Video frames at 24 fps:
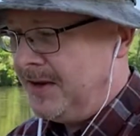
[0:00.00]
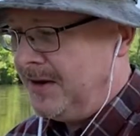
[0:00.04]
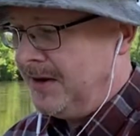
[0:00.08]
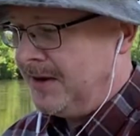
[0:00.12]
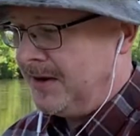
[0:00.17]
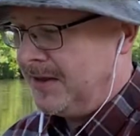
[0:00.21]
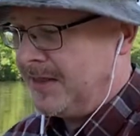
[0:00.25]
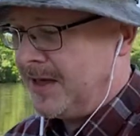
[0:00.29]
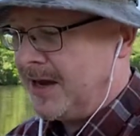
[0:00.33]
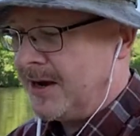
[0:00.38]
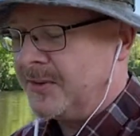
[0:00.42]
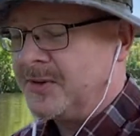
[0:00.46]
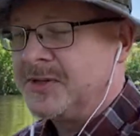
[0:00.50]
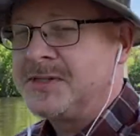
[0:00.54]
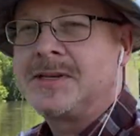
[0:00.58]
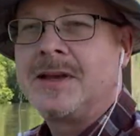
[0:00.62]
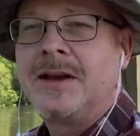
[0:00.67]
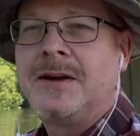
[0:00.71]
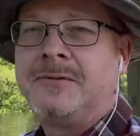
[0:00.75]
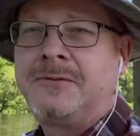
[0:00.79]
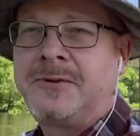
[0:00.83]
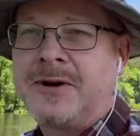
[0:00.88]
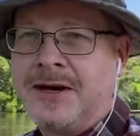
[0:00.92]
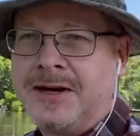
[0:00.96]
That was
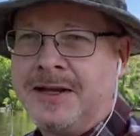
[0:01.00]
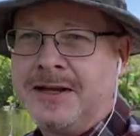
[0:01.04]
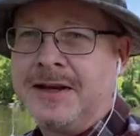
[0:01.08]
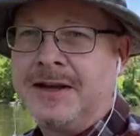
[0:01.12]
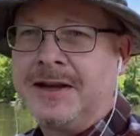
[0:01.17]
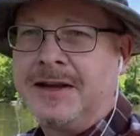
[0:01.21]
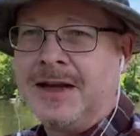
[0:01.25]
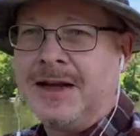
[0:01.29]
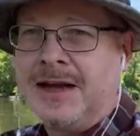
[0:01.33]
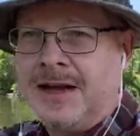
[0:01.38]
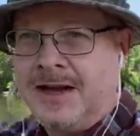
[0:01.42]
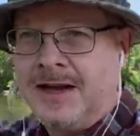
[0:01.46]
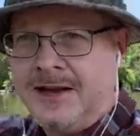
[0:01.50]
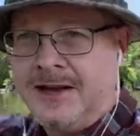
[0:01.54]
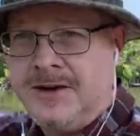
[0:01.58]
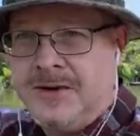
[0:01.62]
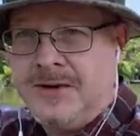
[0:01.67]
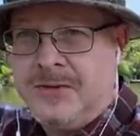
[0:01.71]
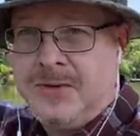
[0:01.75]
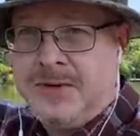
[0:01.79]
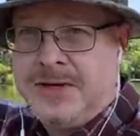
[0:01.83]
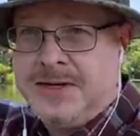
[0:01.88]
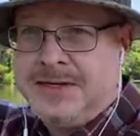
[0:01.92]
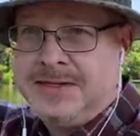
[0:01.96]
fighting a
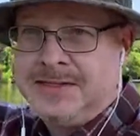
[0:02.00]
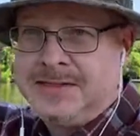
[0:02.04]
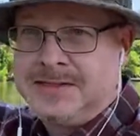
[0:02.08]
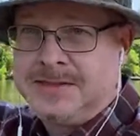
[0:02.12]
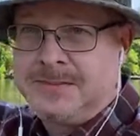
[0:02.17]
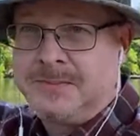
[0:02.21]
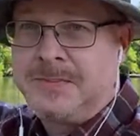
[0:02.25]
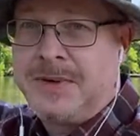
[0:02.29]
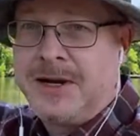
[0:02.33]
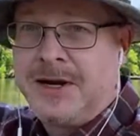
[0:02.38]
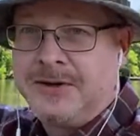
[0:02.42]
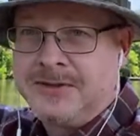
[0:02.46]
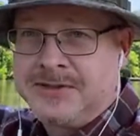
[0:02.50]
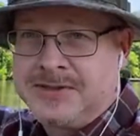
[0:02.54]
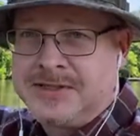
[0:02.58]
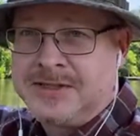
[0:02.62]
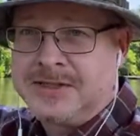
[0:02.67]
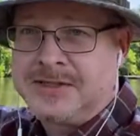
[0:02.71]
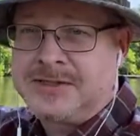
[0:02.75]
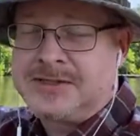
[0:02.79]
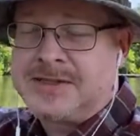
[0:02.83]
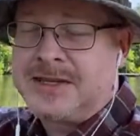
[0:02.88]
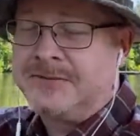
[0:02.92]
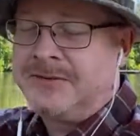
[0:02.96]
guy who was
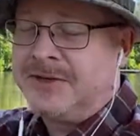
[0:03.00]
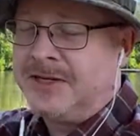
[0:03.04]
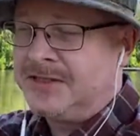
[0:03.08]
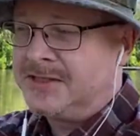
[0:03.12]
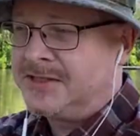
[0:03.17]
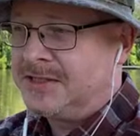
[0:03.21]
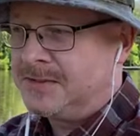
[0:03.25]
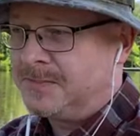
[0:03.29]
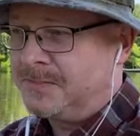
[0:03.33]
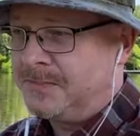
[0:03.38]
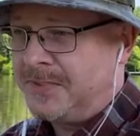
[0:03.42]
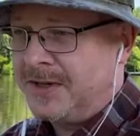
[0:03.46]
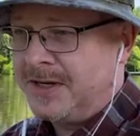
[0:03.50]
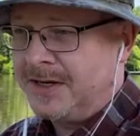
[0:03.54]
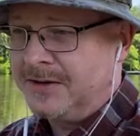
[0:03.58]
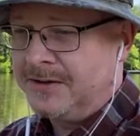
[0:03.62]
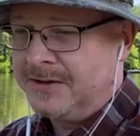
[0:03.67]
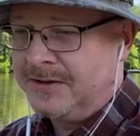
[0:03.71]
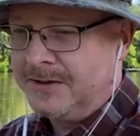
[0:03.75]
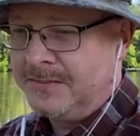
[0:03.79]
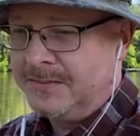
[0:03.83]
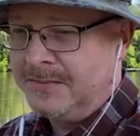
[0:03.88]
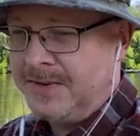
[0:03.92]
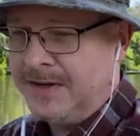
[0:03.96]
about 6-7 inches
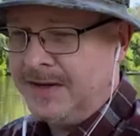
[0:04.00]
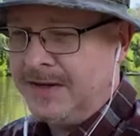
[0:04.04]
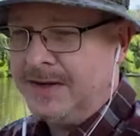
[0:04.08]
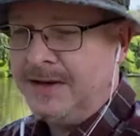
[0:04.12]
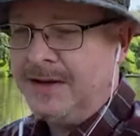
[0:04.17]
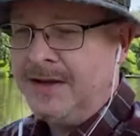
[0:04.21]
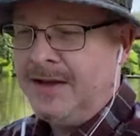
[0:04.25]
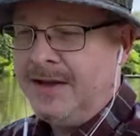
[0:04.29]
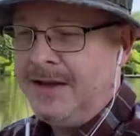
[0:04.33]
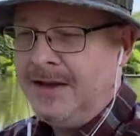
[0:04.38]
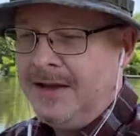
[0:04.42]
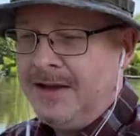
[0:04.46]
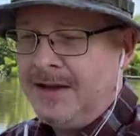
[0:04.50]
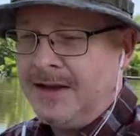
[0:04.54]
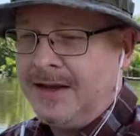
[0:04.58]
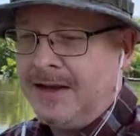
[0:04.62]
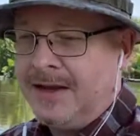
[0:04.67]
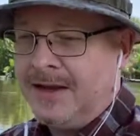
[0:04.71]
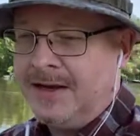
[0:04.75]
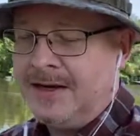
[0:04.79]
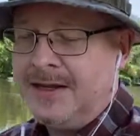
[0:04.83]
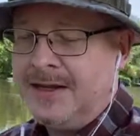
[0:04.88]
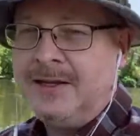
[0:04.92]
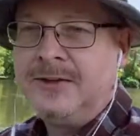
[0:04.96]
bigger than me,
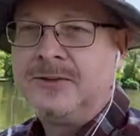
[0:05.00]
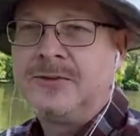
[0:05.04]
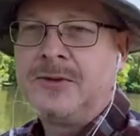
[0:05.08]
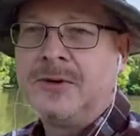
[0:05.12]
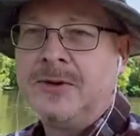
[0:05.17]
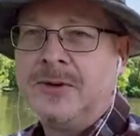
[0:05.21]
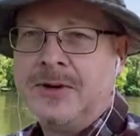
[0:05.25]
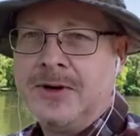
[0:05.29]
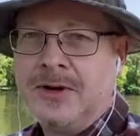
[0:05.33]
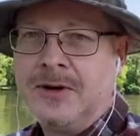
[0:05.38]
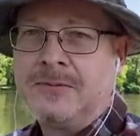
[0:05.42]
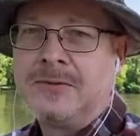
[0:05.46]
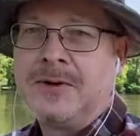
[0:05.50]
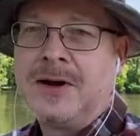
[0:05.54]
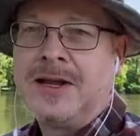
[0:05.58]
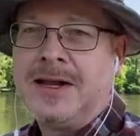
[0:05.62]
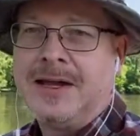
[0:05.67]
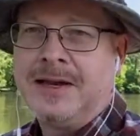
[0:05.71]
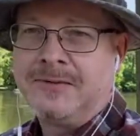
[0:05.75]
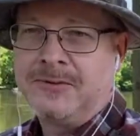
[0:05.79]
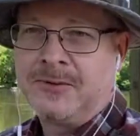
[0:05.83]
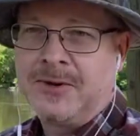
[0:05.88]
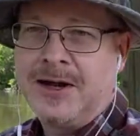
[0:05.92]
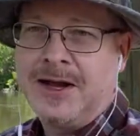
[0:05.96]
and he threw an
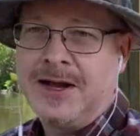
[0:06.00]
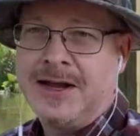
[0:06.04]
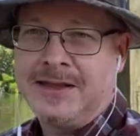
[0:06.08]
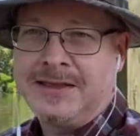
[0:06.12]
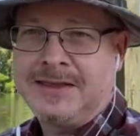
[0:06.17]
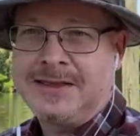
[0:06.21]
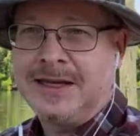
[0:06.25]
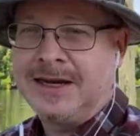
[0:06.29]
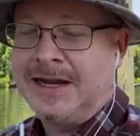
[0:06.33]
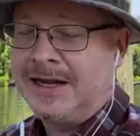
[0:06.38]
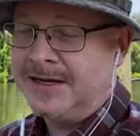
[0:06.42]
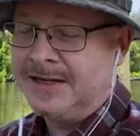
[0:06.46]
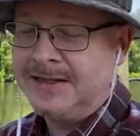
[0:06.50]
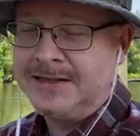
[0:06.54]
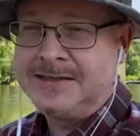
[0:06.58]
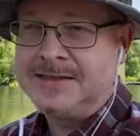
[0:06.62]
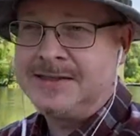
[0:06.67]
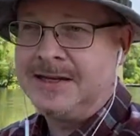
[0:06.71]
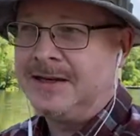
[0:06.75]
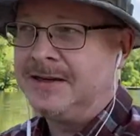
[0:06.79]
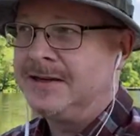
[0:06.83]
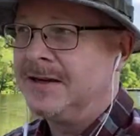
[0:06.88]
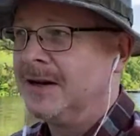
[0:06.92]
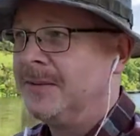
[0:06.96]
overhand right that I didn't
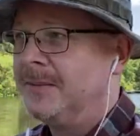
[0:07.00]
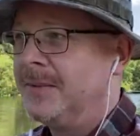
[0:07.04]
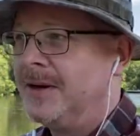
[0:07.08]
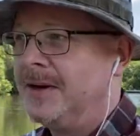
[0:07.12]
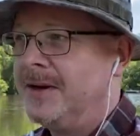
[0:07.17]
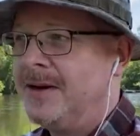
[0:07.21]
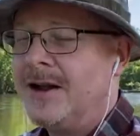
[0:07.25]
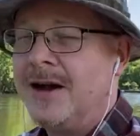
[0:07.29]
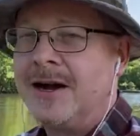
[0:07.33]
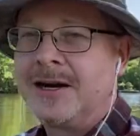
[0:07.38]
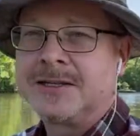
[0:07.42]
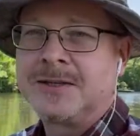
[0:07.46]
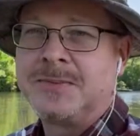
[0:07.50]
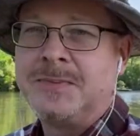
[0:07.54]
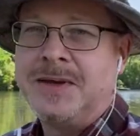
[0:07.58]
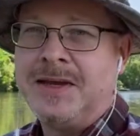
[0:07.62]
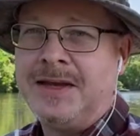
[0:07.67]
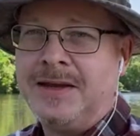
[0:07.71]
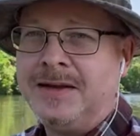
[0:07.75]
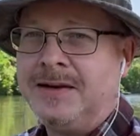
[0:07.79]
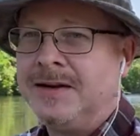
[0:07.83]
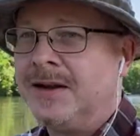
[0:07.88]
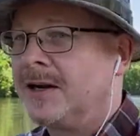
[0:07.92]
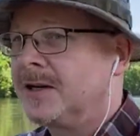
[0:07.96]
see coming, knocked
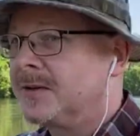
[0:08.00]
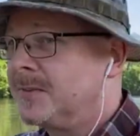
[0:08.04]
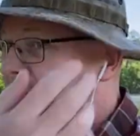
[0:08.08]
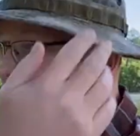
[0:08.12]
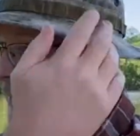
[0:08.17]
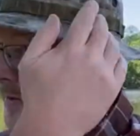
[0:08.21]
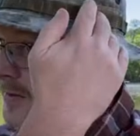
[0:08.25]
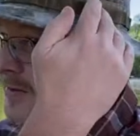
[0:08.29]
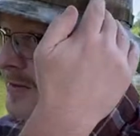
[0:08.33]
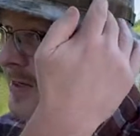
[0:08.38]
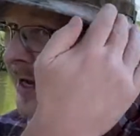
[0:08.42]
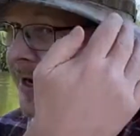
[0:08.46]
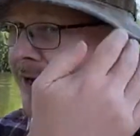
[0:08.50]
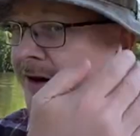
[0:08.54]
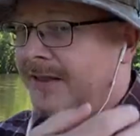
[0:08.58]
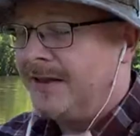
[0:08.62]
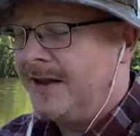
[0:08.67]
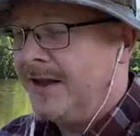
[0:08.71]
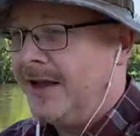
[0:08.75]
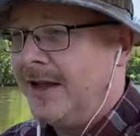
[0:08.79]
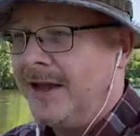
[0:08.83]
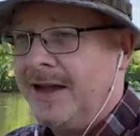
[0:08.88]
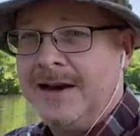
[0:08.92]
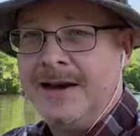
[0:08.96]
me on the side of the
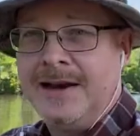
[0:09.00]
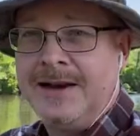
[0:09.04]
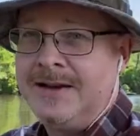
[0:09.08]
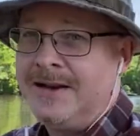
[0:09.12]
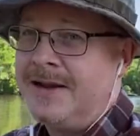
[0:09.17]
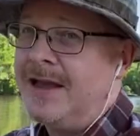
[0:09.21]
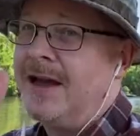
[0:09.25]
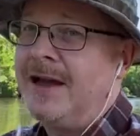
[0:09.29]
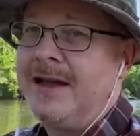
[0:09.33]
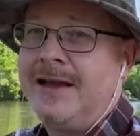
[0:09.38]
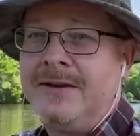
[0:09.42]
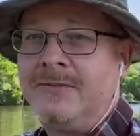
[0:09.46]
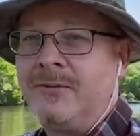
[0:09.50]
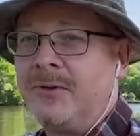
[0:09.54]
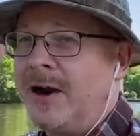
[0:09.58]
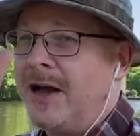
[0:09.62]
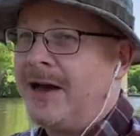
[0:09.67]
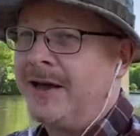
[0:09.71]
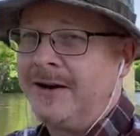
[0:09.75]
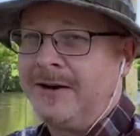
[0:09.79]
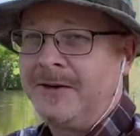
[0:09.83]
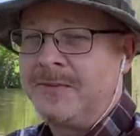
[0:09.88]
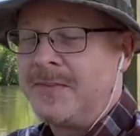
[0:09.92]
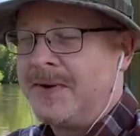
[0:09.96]
head, and yeah, it
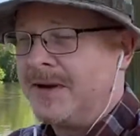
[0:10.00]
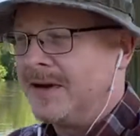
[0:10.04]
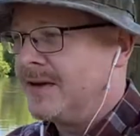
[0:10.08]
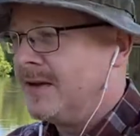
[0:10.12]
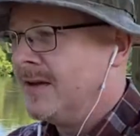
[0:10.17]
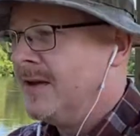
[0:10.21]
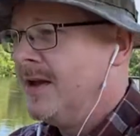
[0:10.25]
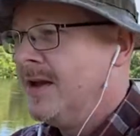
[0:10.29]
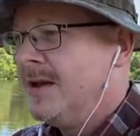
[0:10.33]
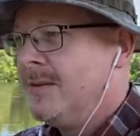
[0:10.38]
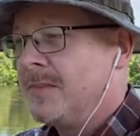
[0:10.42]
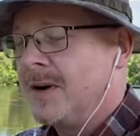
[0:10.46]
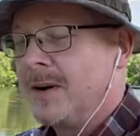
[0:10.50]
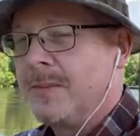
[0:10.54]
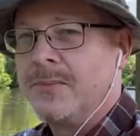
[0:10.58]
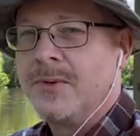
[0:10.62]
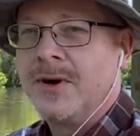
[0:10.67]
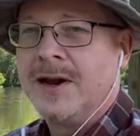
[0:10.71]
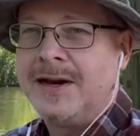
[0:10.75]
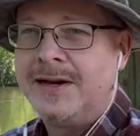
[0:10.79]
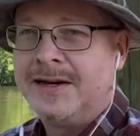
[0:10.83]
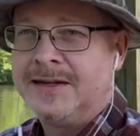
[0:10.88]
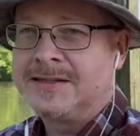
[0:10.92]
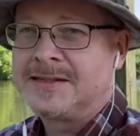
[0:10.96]
rattled my
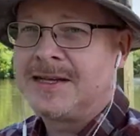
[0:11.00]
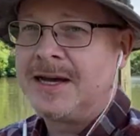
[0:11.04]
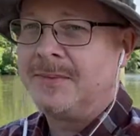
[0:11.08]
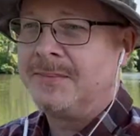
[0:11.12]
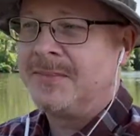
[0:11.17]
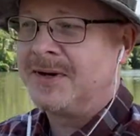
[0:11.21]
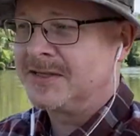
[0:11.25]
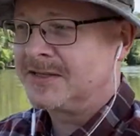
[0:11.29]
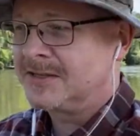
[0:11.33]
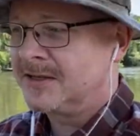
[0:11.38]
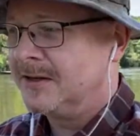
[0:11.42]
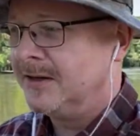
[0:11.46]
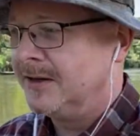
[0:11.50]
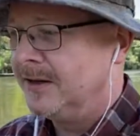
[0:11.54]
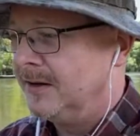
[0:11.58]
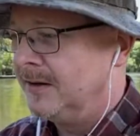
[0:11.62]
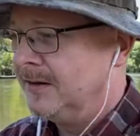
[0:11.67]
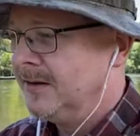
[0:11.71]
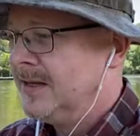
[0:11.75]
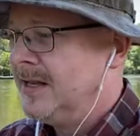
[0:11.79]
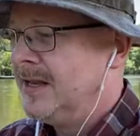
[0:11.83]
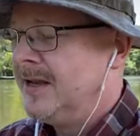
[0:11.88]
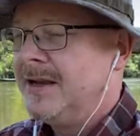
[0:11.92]
brain inside my skull.